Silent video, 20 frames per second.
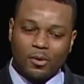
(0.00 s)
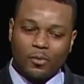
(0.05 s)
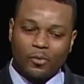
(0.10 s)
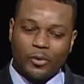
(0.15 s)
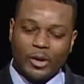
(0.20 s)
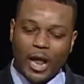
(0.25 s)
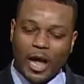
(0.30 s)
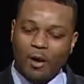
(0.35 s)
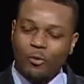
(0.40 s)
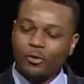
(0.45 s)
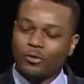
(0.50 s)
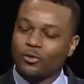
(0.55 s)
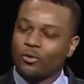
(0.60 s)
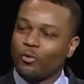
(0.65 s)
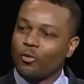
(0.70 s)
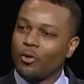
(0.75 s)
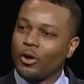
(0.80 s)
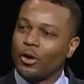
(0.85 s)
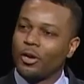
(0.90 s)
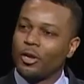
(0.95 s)
when I was
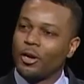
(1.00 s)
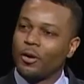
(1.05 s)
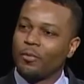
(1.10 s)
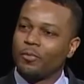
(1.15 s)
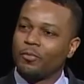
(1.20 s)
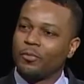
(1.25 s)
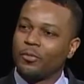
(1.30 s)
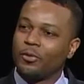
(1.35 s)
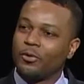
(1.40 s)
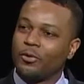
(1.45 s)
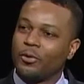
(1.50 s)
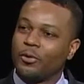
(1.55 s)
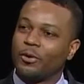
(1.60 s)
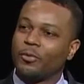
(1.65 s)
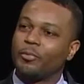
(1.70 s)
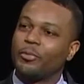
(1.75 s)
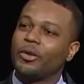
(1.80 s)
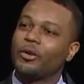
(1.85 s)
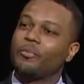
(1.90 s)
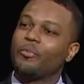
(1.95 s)
growing up, the
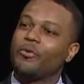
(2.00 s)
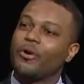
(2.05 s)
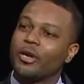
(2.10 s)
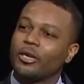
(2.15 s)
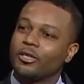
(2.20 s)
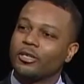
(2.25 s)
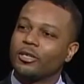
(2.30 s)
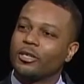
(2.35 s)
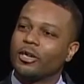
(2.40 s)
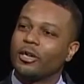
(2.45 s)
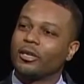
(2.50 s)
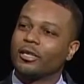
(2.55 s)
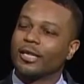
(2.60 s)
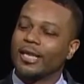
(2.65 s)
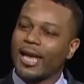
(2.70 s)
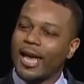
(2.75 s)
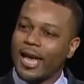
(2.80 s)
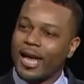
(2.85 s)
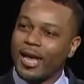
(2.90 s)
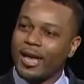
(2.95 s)
peer pressure of the
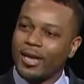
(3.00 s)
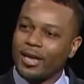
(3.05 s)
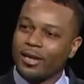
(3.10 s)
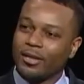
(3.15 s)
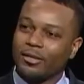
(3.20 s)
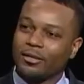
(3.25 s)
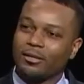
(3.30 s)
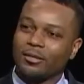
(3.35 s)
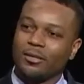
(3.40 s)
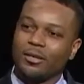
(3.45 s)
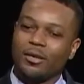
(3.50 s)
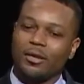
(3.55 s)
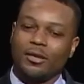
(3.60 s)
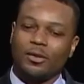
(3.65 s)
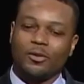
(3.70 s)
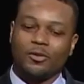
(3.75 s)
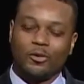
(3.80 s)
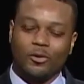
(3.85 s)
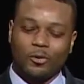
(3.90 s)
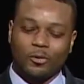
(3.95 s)
gangs,
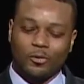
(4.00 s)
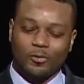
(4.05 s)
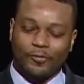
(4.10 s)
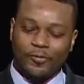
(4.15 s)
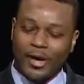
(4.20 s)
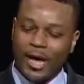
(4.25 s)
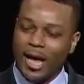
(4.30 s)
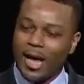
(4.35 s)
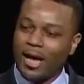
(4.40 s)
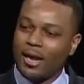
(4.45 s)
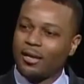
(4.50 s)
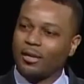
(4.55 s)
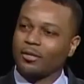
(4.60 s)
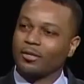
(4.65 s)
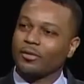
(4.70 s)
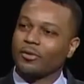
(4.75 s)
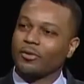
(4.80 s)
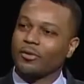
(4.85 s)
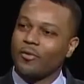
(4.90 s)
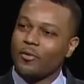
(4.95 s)
the violence,
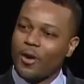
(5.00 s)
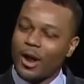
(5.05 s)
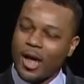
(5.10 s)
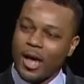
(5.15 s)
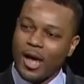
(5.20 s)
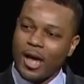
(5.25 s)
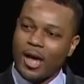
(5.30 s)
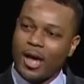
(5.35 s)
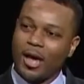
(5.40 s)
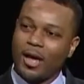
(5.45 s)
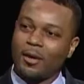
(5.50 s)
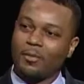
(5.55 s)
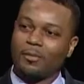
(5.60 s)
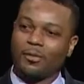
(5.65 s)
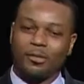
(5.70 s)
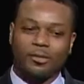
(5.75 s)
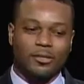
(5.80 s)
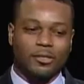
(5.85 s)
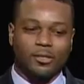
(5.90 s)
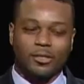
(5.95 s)
the crime,
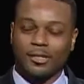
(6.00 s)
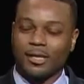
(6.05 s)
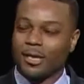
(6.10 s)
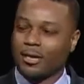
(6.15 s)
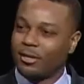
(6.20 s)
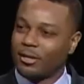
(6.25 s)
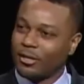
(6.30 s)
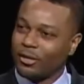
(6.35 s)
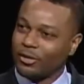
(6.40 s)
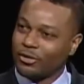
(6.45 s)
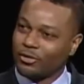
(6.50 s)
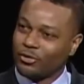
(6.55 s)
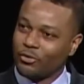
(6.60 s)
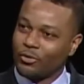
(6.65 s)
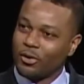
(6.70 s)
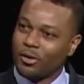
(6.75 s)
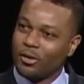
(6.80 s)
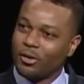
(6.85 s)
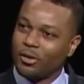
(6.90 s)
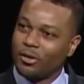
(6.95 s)
the selling of the
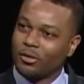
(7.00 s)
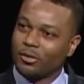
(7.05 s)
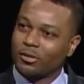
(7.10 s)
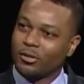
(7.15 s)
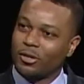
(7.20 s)
drugs.